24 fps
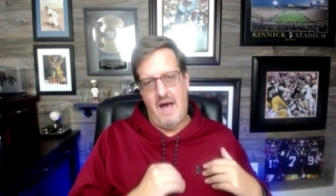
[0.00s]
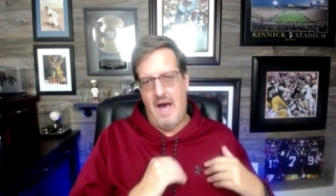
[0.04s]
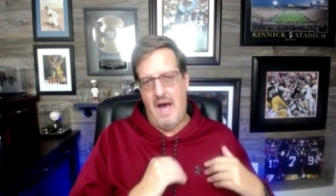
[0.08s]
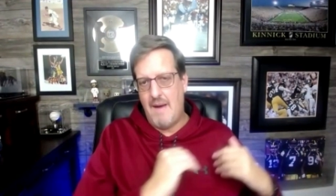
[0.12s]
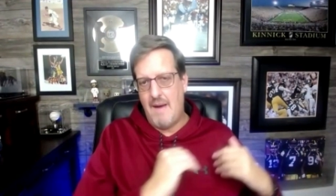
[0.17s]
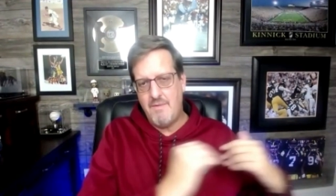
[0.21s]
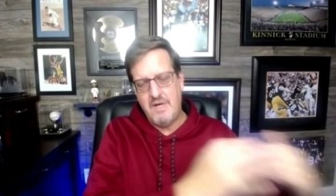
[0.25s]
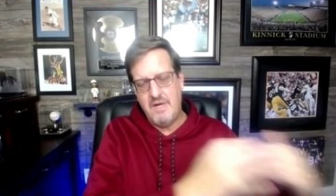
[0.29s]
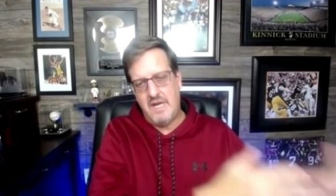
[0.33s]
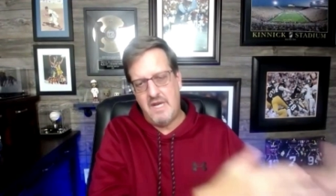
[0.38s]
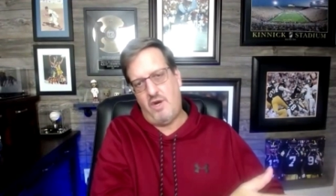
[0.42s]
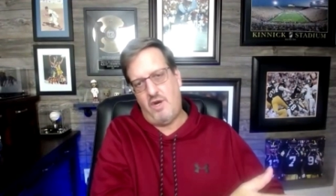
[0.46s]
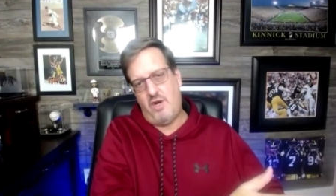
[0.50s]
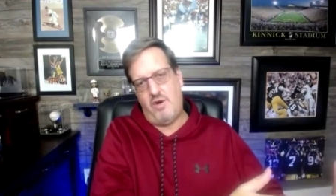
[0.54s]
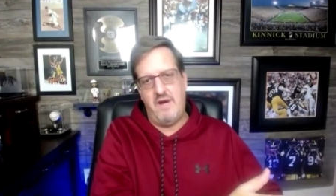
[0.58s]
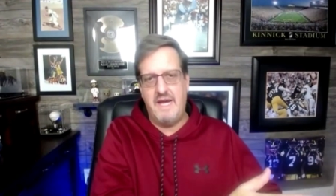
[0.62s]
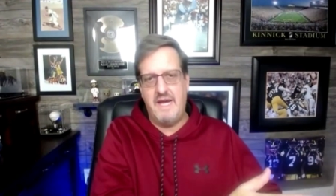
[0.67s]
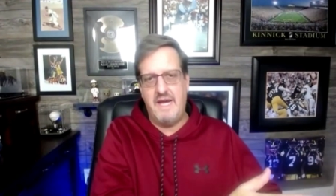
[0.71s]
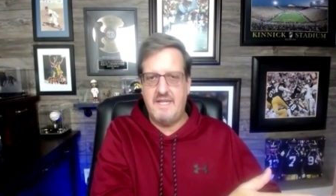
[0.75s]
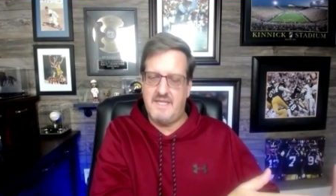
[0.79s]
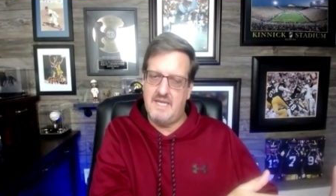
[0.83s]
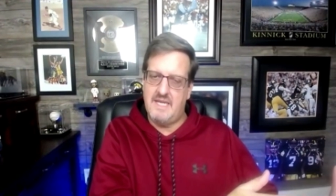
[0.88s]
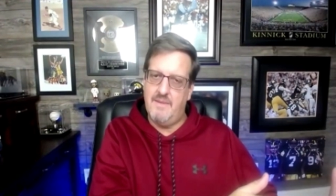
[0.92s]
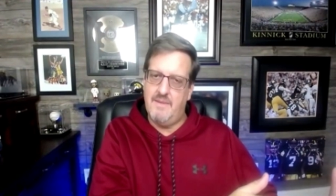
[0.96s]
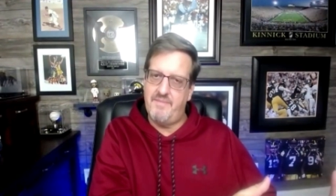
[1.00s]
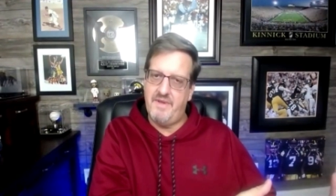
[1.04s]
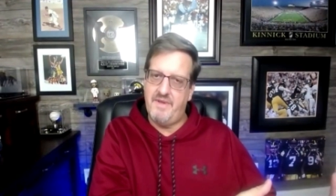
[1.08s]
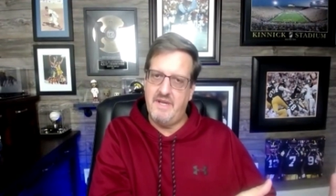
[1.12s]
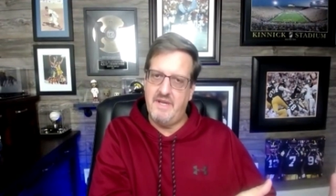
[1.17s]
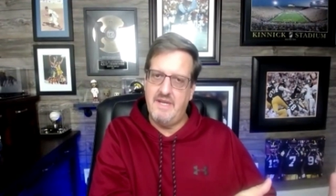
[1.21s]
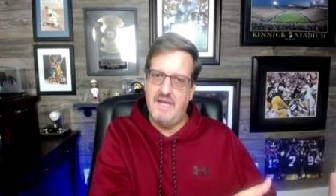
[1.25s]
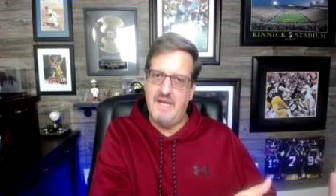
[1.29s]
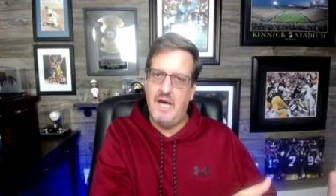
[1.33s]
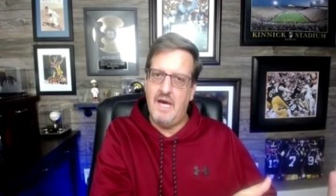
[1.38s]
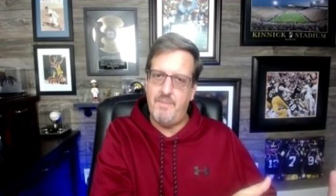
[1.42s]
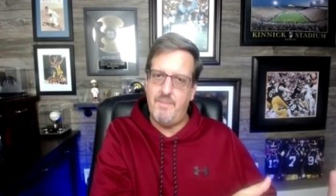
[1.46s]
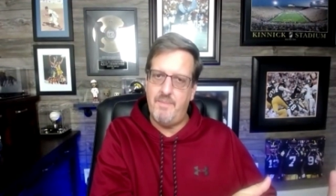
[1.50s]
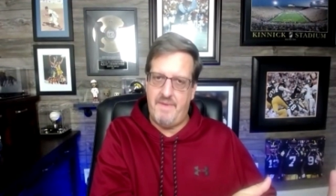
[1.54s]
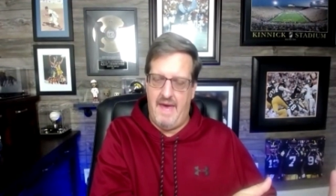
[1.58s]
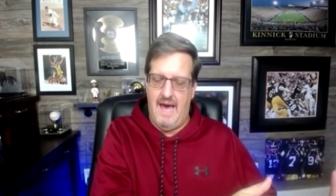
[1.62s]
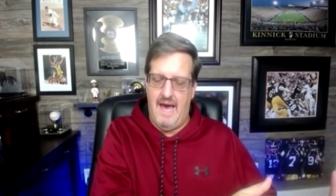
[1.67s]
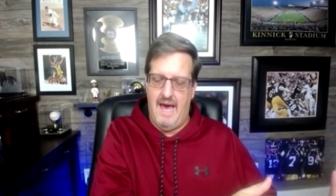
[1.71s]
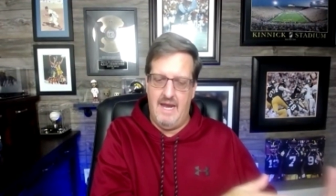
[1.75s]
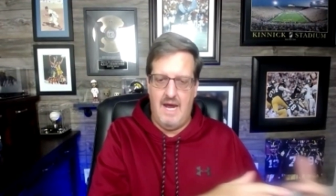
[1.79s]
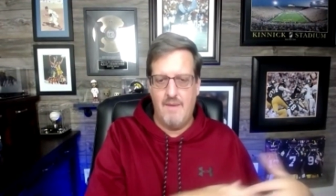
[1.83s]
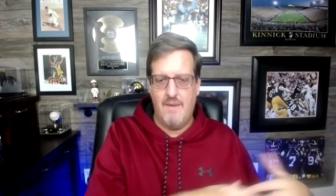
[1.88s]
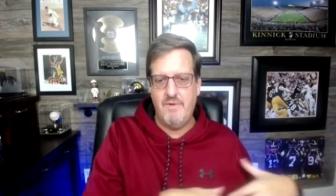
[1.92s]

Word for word: I'm going to create something to help that.